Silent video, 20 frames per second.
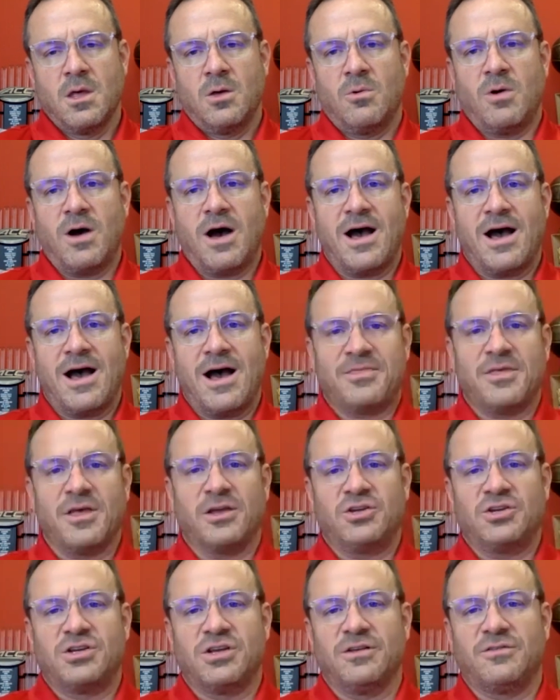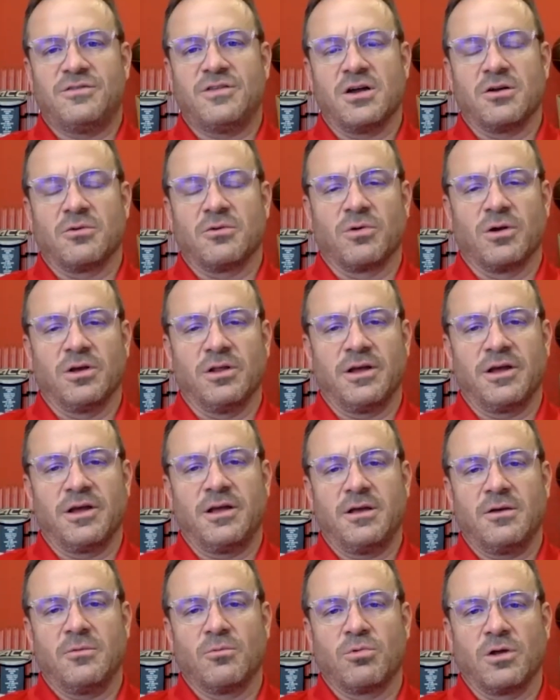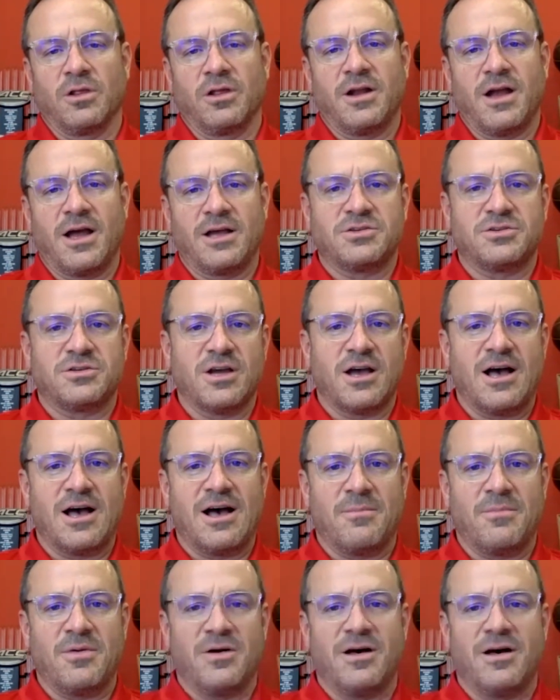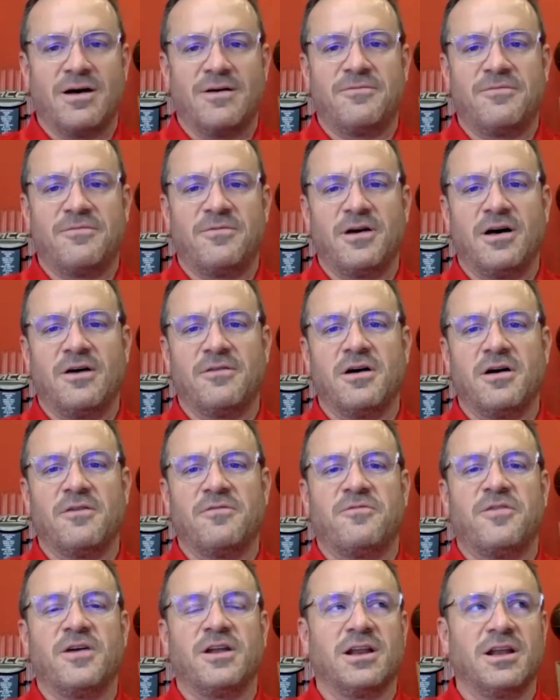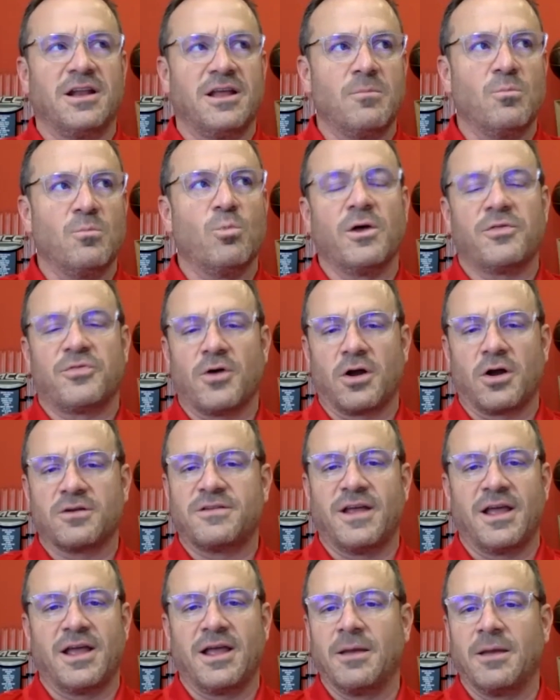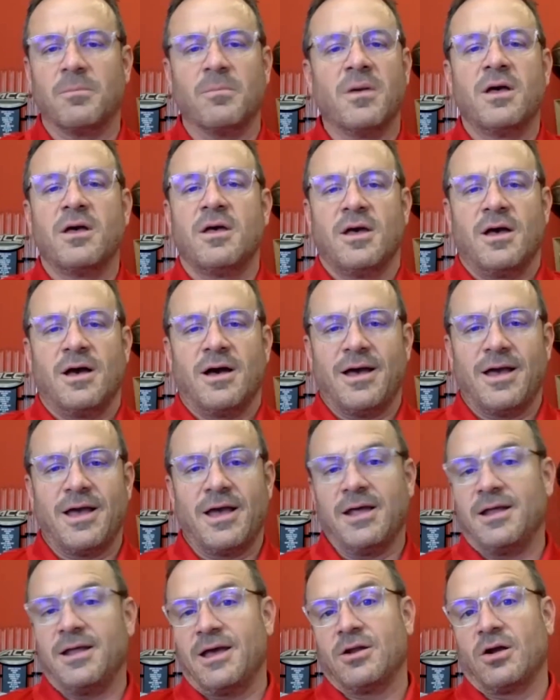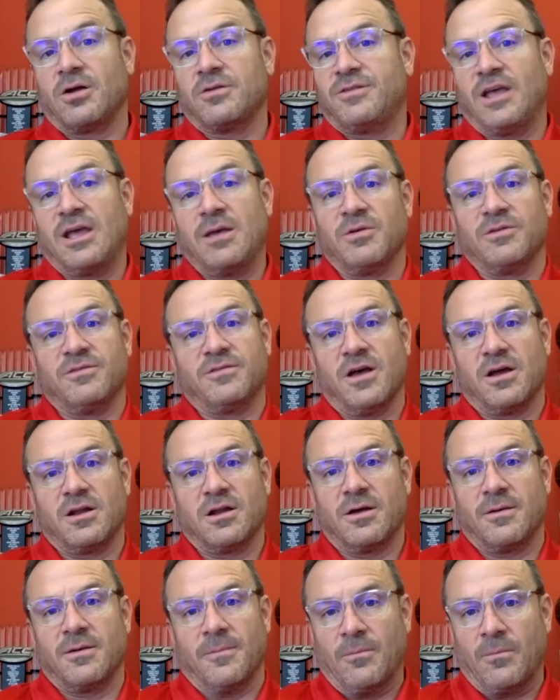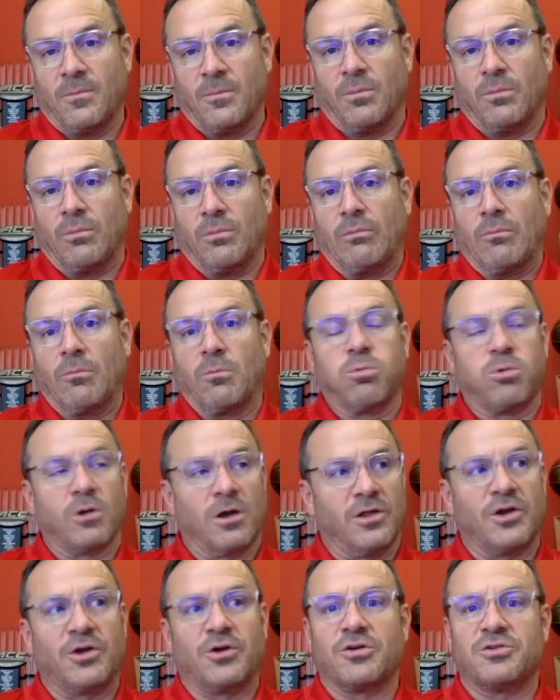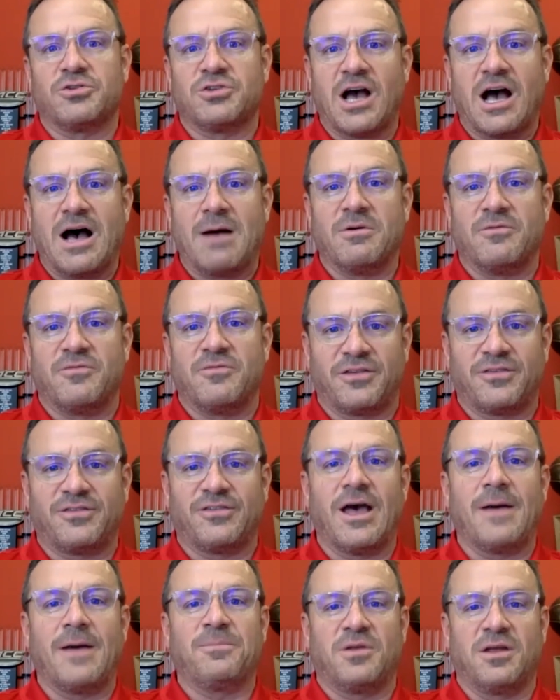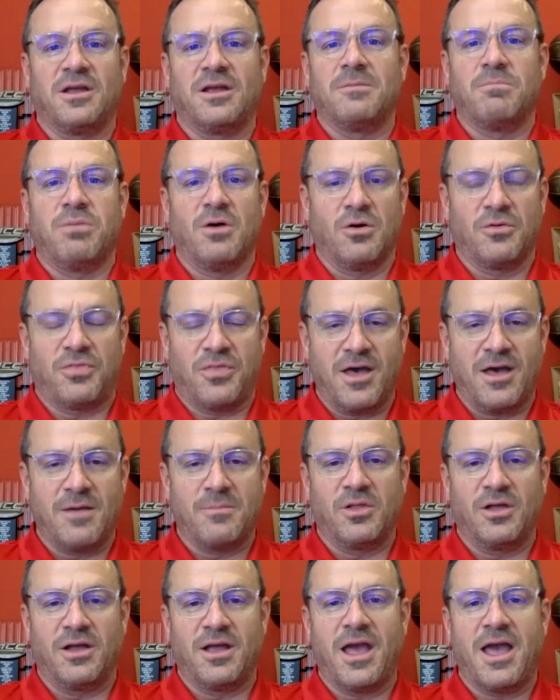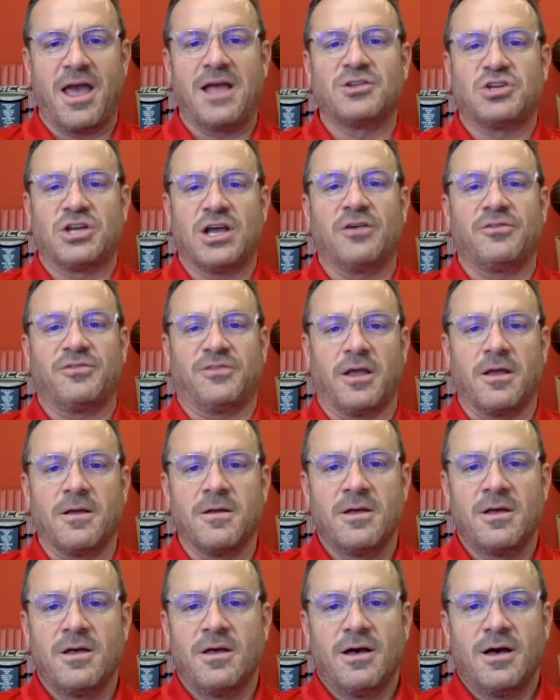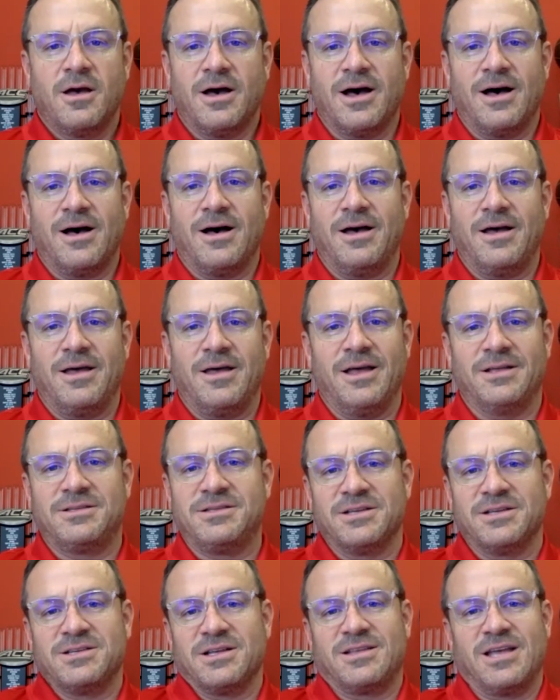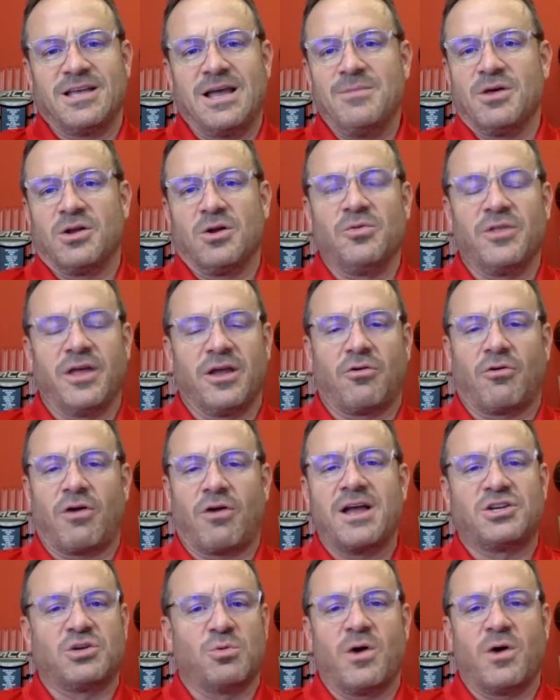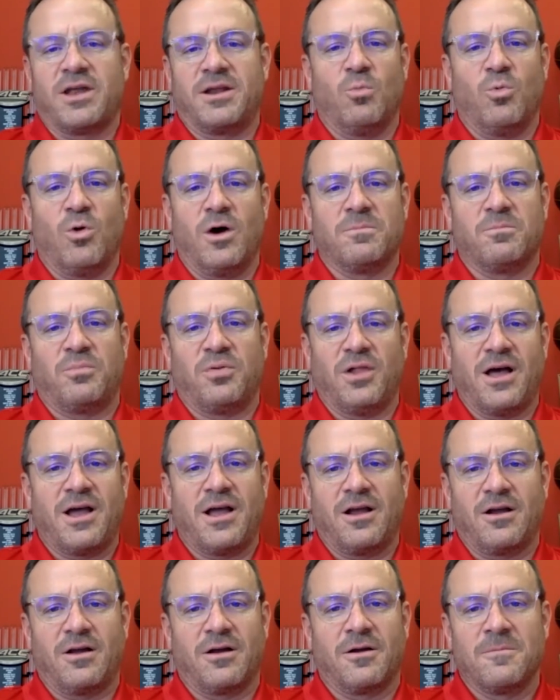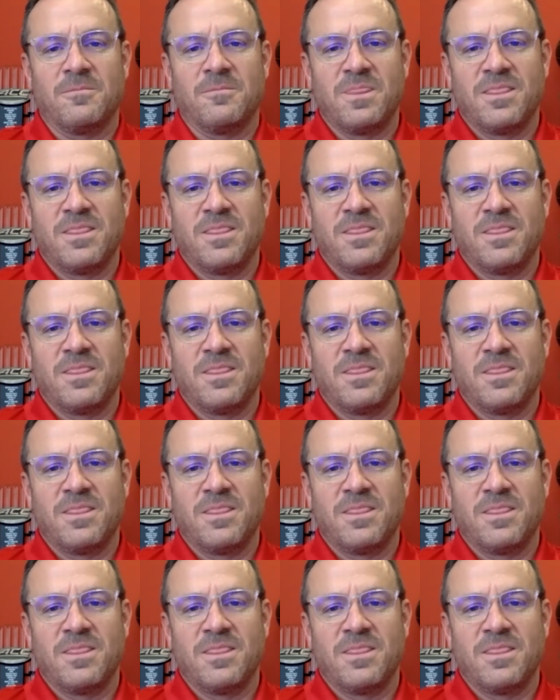Well, I think she's done a really, really nice job of fitting in with our team. And our team has done a really good job of accepting both Emily and Chelsea. It's a team that only graduated one player